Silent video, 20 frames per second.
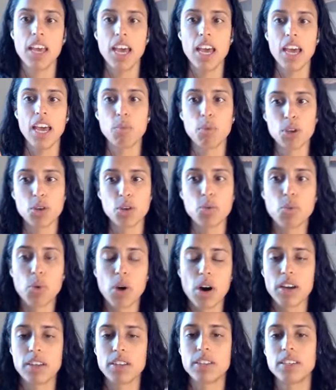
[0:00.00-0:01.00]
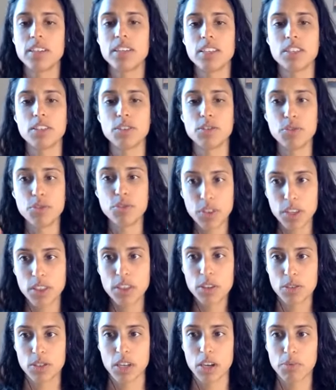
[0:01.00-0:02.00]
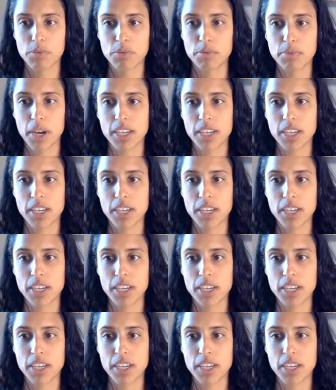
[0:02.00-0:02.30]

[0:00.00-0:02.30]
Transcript: And what you want is to feed those helpful